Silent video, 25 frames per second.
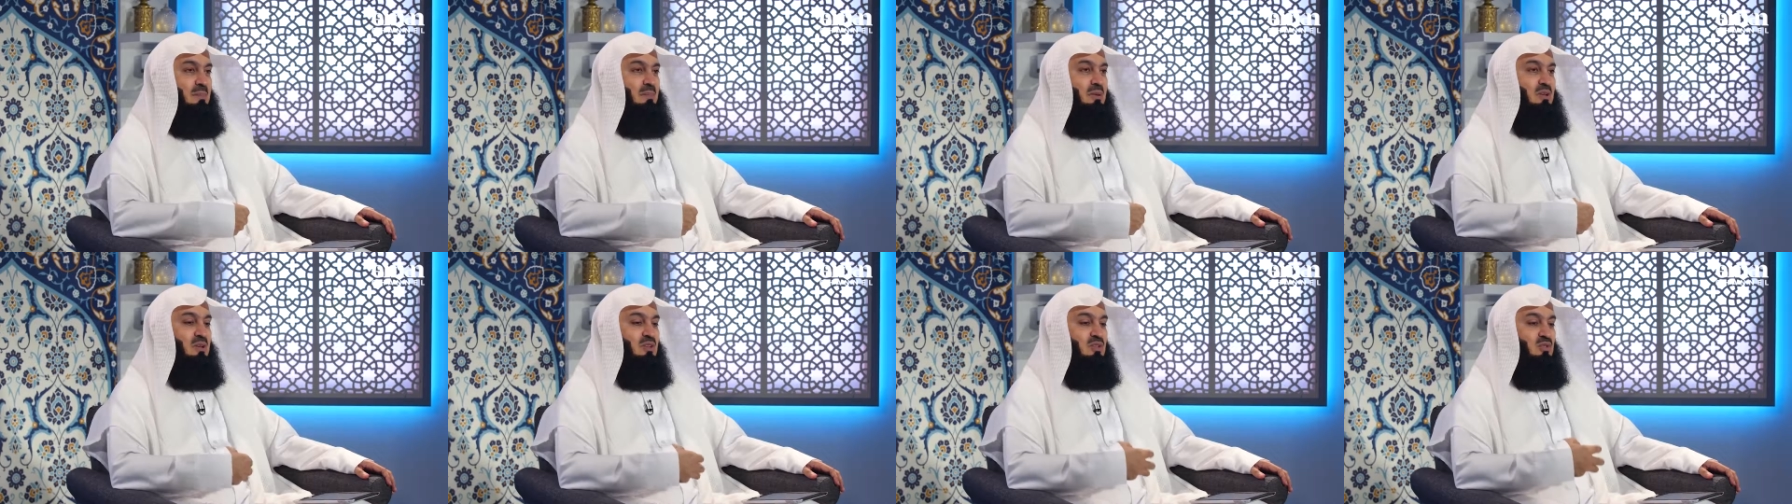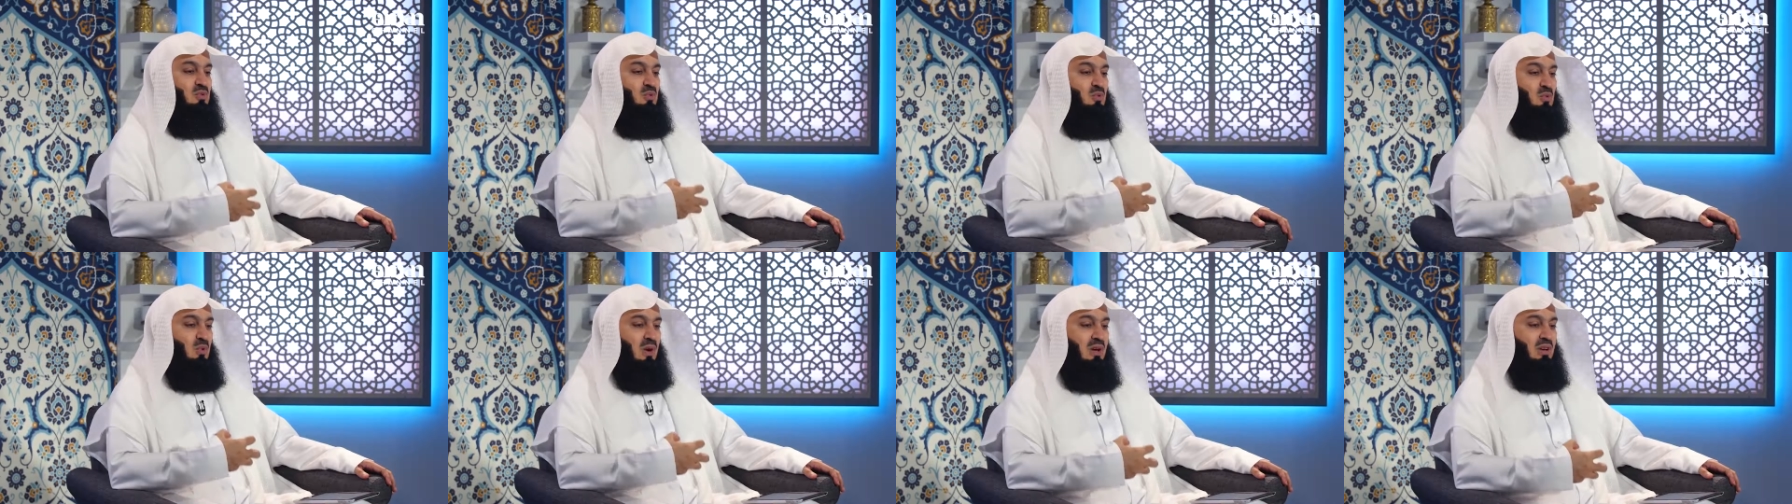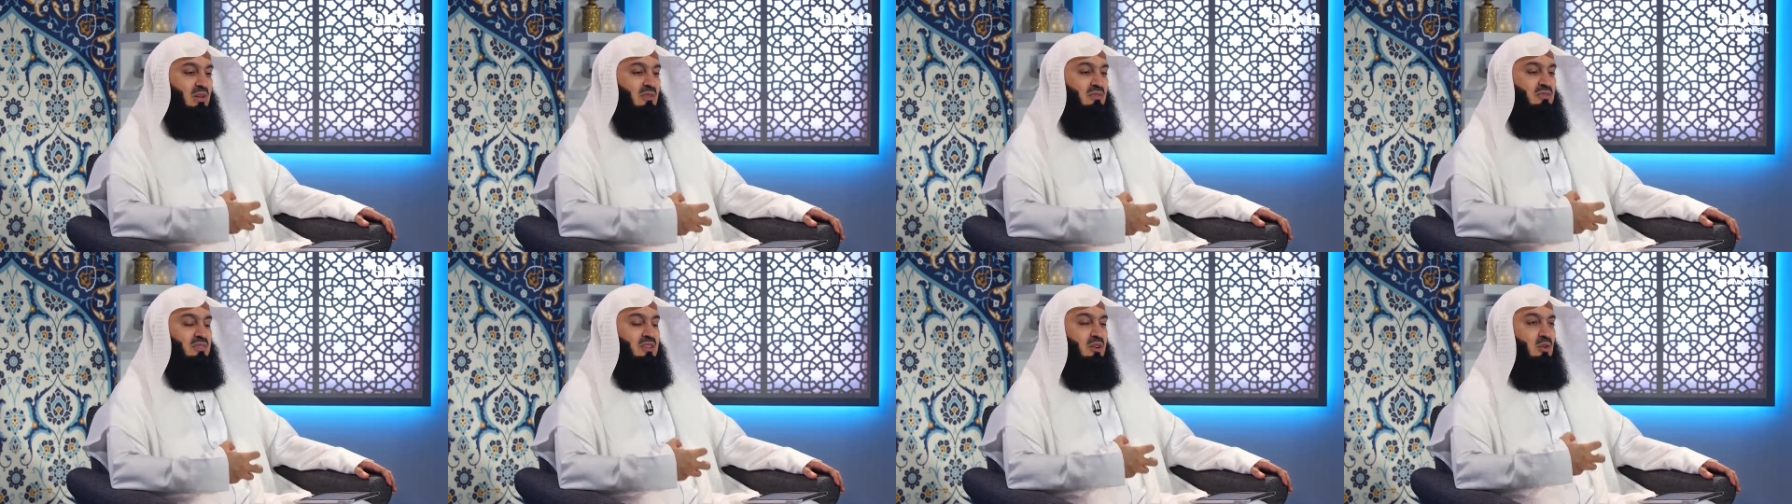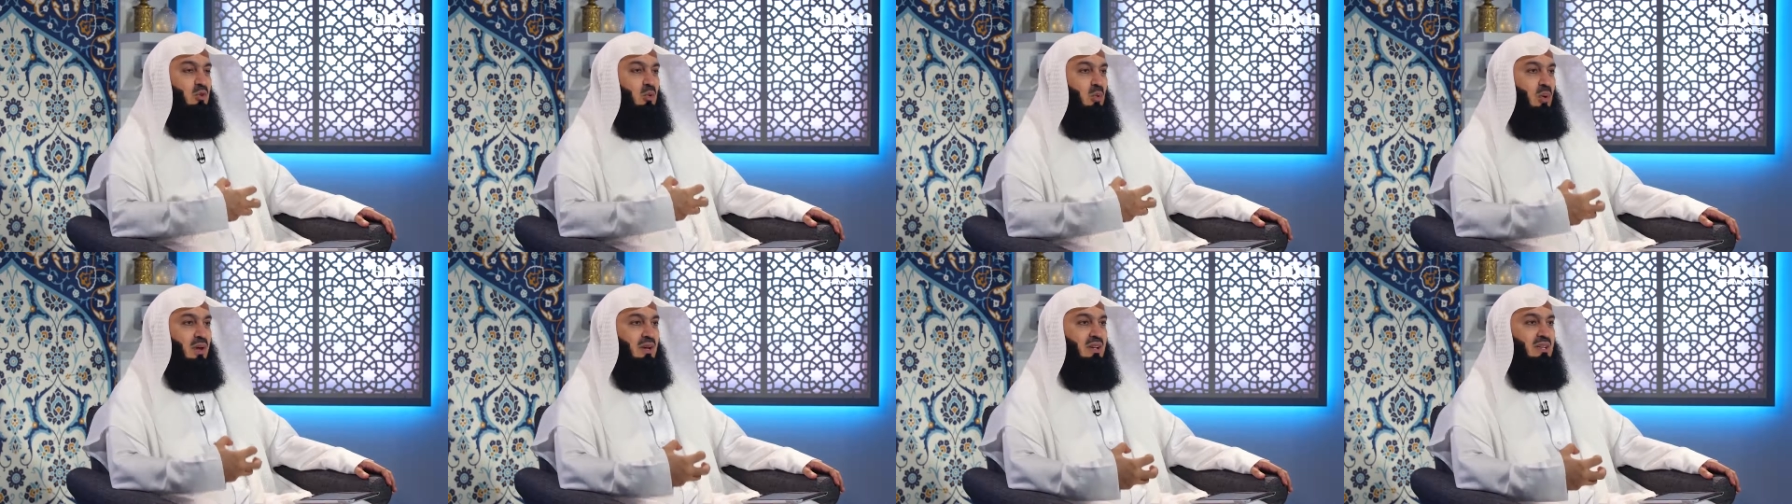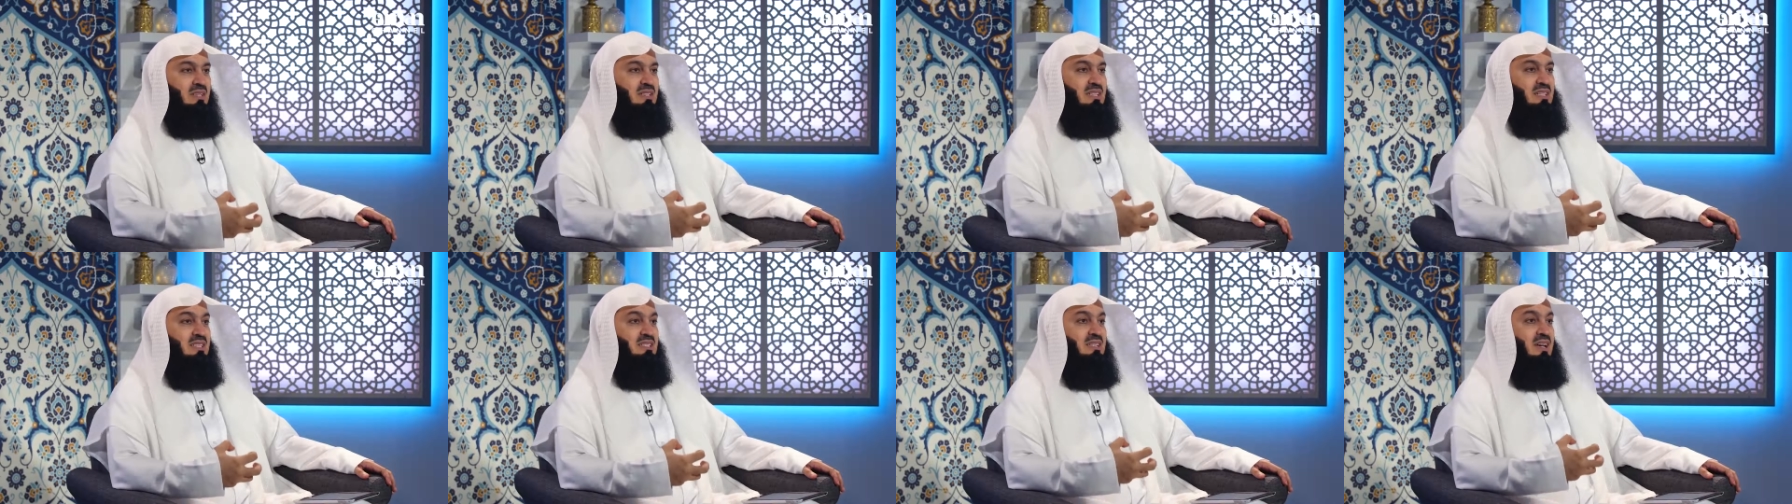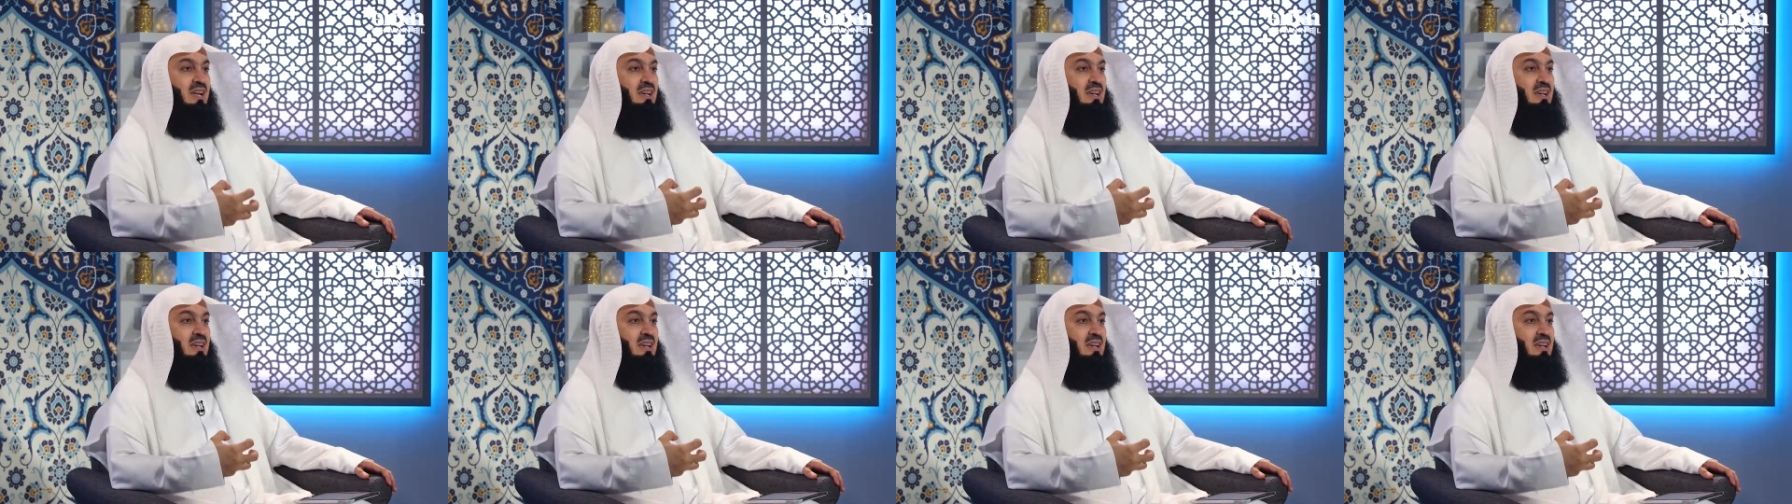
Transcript: Because one of the qualities